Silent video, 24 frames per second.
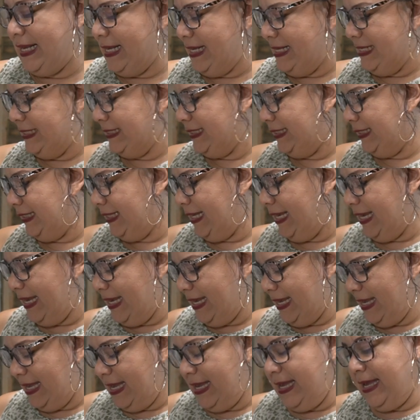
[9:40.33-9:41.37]

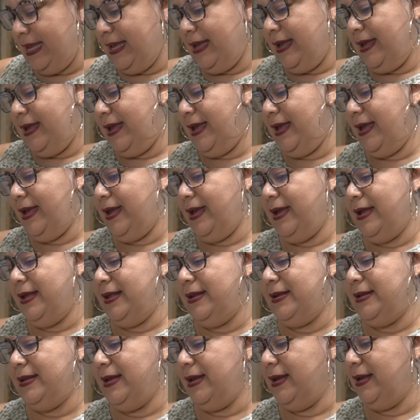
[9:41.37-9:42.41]
easily,
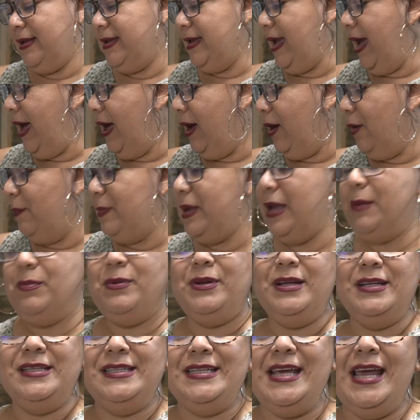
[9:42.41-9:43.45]
and yeah, I'll be
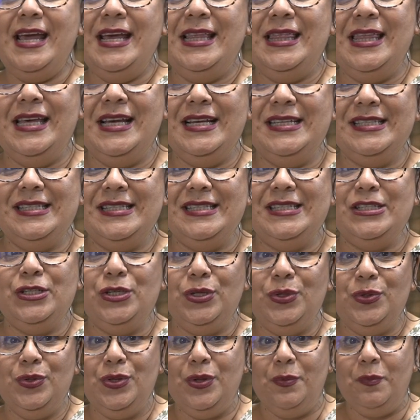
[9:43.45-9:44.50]
able to take this
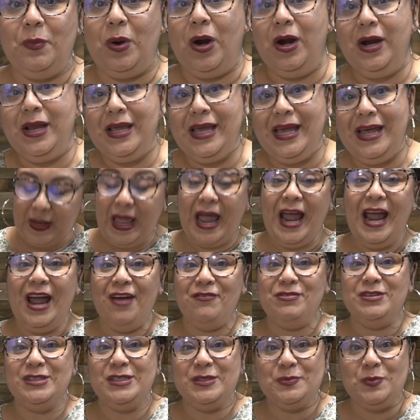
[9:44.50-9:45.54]
to the market. I
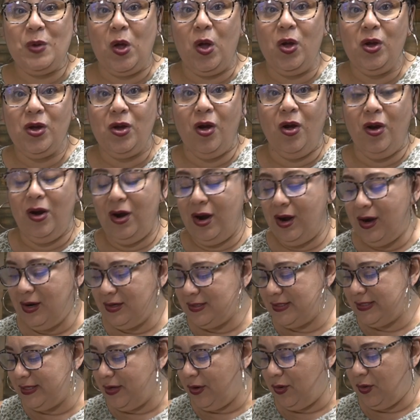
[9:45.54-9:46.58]
have a small
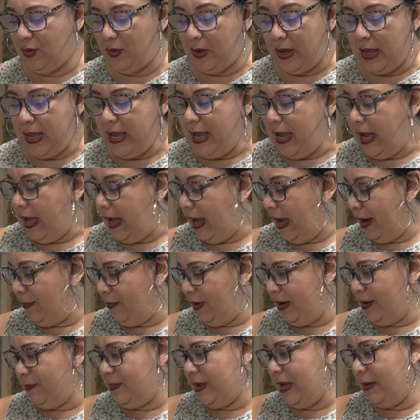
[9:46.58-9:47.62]
car, so I
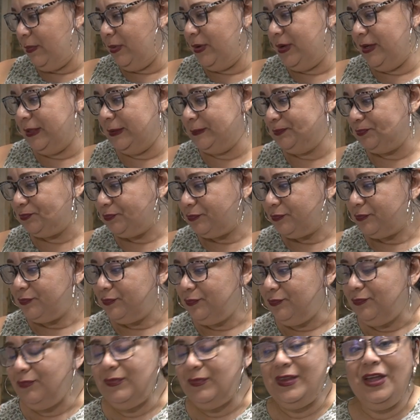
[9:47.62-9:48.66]
want to be able to
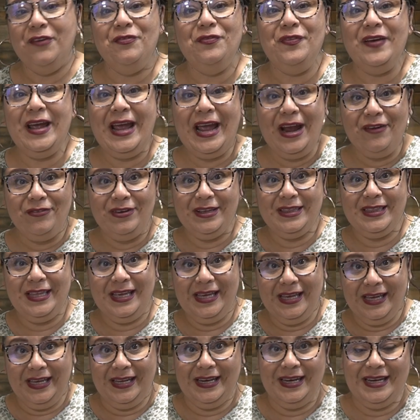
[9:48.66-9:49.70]
fit
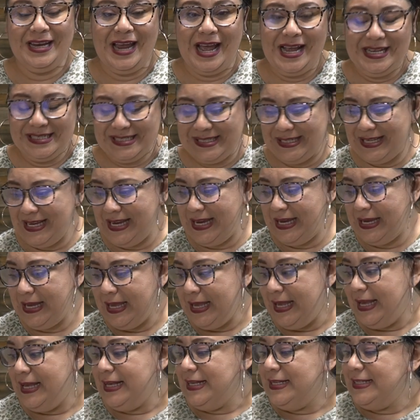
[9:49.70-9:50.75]
everything in nicely.
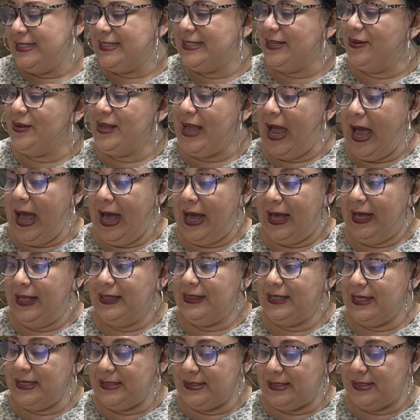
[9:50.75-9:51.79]
So yeah,
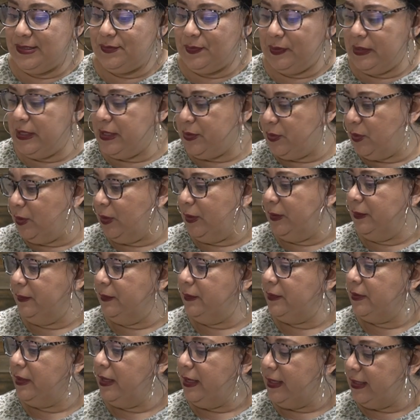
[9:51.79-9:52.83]
this is really cool.
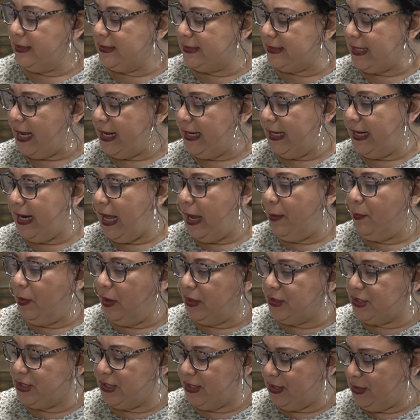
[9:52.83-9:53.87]
Excited. I
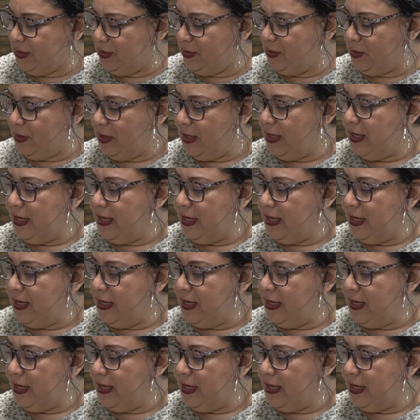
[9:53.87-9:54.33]
bought 2,